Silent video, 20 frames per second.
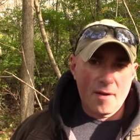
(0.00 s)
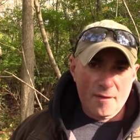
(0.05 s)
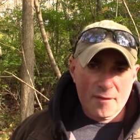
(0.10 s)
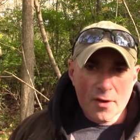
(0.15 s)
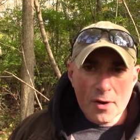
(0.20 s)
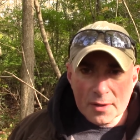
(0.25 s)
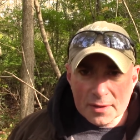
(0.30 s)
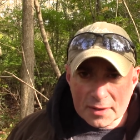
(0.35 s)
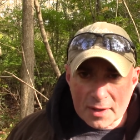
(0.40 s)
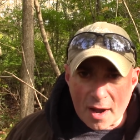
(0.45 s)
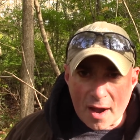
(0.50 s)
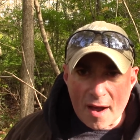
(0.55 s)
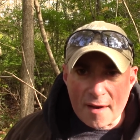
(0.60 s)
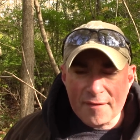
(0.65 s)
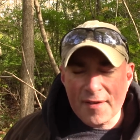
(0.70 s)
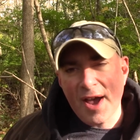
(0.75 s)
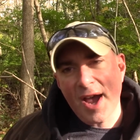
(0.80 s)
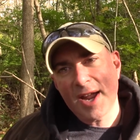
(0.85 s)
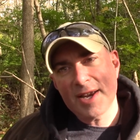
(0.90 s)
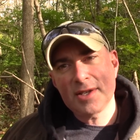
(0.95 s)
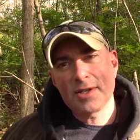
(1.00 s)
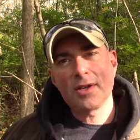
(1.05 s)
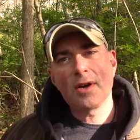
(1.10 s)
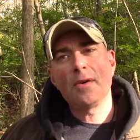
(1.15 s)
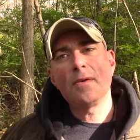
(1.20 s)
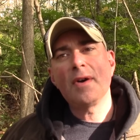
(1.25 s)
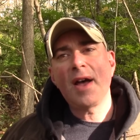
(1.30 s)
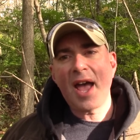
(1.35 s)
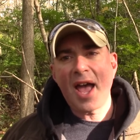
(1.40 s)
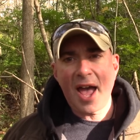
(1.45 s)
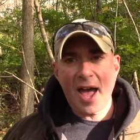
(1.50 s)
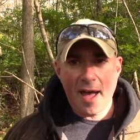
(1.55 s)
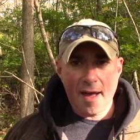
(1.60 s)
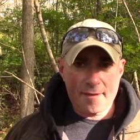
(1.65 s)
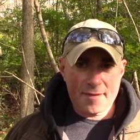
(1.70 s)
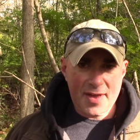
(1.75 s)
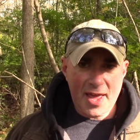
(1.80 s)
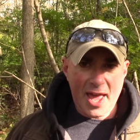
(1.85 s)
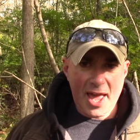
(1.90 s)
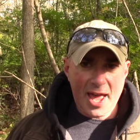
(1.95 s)
First off, I don't
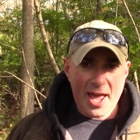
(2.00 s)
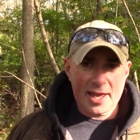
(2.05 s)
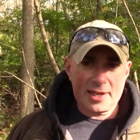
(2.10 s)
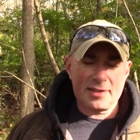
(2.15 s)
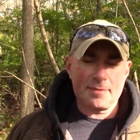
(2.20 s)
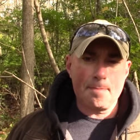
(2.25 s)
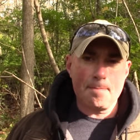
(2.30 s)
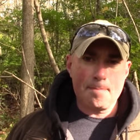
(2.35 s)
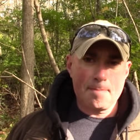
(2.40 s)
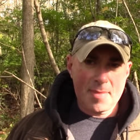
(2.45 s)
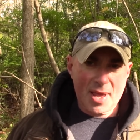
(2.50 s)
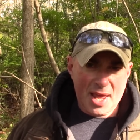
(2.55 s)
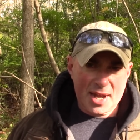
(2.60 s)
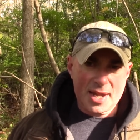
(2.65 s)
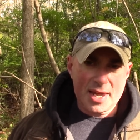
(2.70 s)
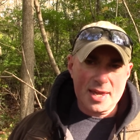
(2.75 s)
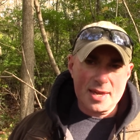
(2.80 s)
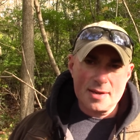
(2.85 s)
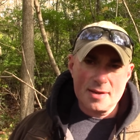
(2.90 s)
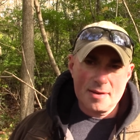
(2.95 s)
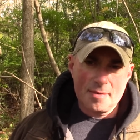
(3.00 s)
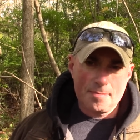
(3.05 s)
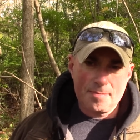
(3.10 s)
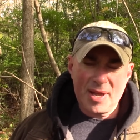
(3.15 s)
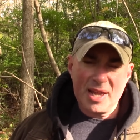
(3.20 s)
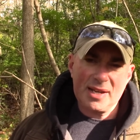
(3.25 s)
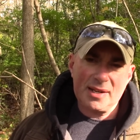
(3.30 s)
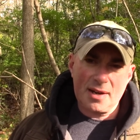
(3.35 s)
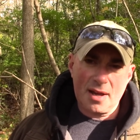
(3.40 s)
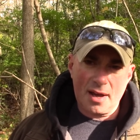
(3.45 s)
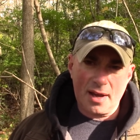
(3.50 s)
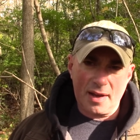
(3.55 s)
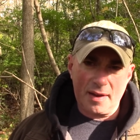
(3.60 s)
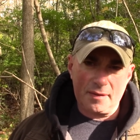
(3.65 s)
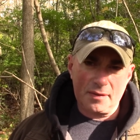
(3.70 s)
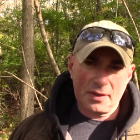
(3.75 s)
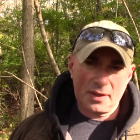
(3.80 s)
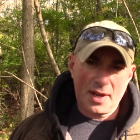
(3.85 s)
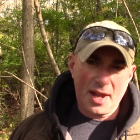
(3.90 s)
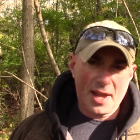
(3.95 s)
have as many big
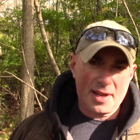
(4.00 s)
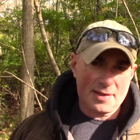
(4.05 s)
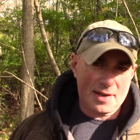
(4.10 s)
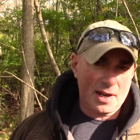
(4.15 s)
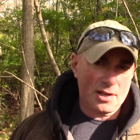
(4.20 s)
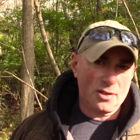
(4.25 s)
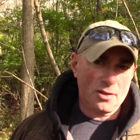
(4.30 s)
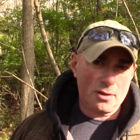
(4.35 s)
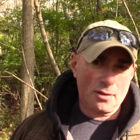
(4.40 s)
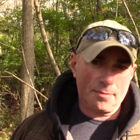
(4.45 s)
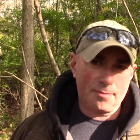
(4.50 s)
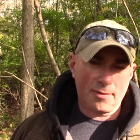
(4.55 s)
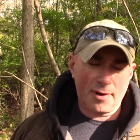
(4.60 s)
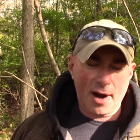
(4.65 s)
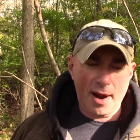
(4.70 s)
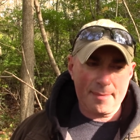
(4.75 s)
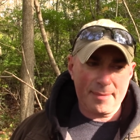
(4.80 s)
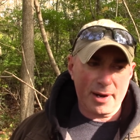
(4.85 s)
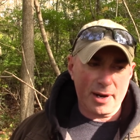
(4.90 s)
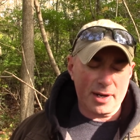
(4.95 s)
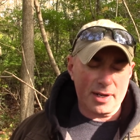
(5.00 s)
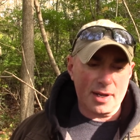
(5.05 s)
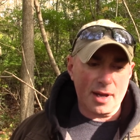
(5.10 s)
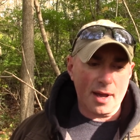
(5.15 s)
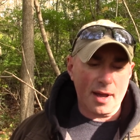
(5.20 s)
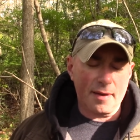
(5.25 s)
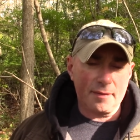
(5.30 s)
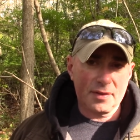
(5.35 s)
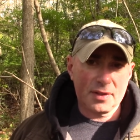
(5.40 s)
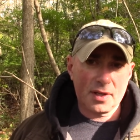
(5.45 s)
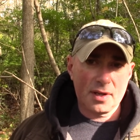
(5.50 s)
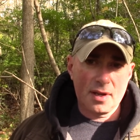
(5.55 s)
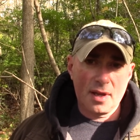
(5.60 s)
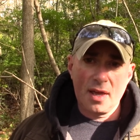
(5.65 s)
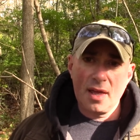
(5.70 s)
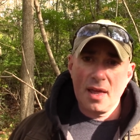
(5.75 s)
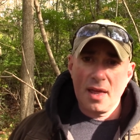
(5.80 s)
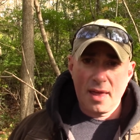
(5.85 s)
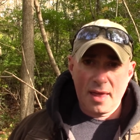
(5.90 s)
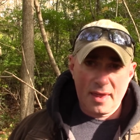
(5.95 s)
knives as I do primary knives.
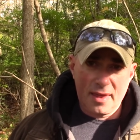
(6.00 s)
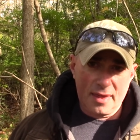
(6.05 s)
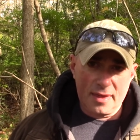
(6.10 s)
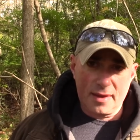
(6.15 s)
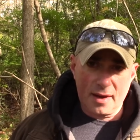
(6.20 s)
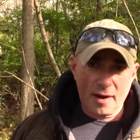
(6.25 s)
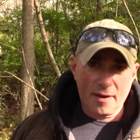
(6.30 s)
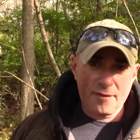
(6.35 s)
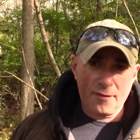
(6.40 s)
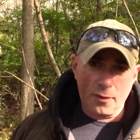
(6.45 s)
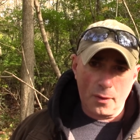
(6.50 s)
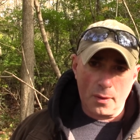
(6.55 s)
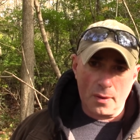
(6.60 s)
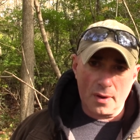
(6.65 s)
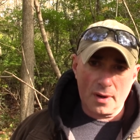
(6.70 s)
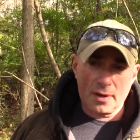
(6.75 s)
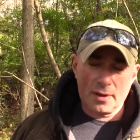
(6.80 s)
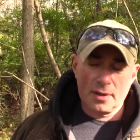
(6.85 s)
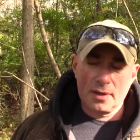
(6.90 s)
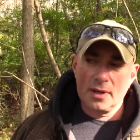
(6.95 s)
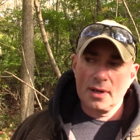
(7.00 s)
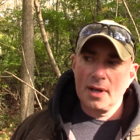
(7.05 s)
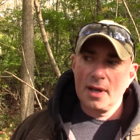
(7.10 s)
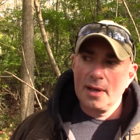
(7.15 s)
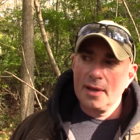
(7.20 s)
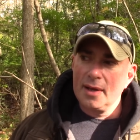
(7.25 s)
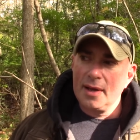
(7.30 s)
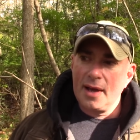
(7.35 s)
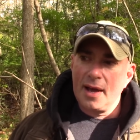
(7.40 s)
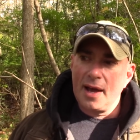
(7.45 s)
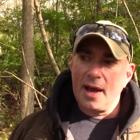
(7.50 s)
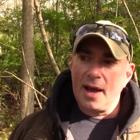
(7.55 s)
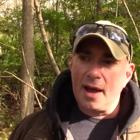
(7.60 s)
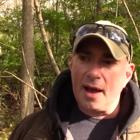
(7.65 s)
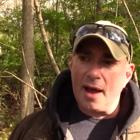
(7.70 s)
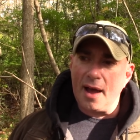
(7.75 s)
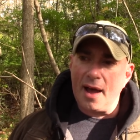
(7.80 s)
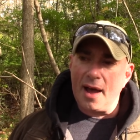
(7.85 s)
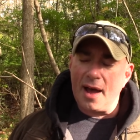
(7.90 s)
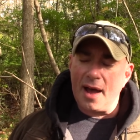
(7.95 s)
Therefore,
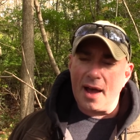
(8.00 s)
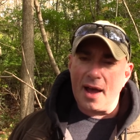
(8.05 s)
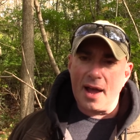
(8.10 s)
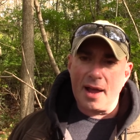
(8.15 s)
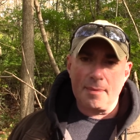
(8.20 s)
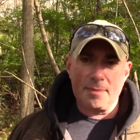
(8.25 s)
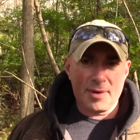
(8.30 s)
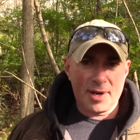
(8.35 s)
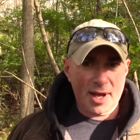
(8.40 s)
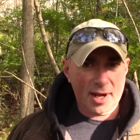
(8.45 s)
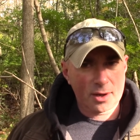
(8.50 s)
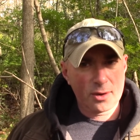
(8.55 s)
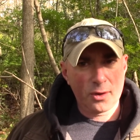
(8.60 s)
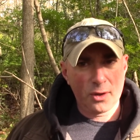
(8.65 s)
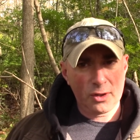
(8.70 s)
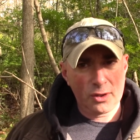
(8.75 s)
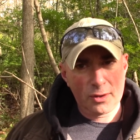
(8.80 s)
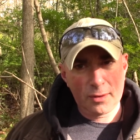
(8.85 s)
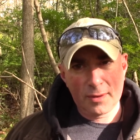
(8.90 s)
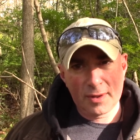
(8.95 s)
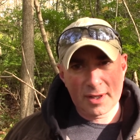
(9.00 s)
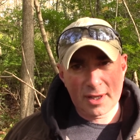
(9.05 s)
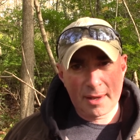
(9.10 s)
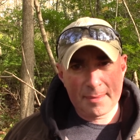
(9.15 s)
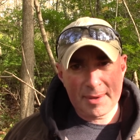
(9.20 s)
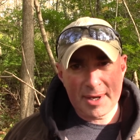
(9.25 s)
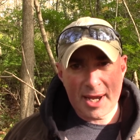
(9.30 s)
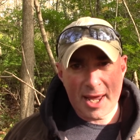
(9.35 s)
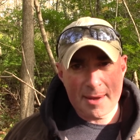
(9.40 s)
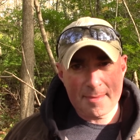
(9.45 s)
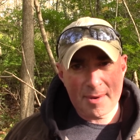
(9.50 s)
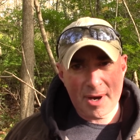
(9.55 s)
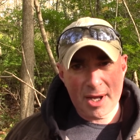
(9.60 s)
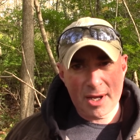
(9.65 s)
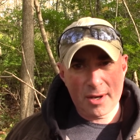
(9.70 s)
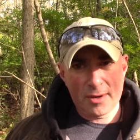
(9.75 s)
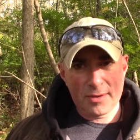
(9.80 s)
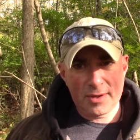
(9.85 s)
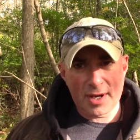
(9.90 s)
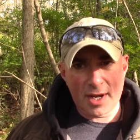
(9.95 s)
I'm not going to eliminate
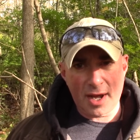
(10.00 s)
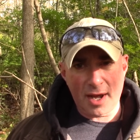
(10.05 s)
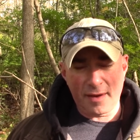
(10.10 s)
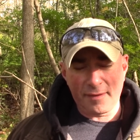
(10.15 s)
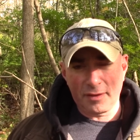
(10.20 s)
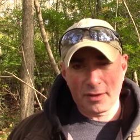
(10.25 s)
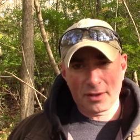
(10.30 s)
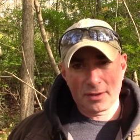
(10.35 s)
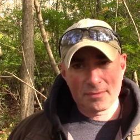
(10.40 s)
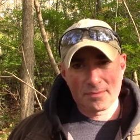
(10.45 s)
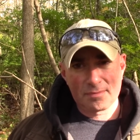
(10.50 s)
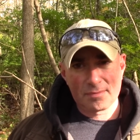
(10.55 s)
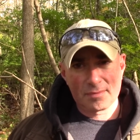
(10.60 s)
my own knives.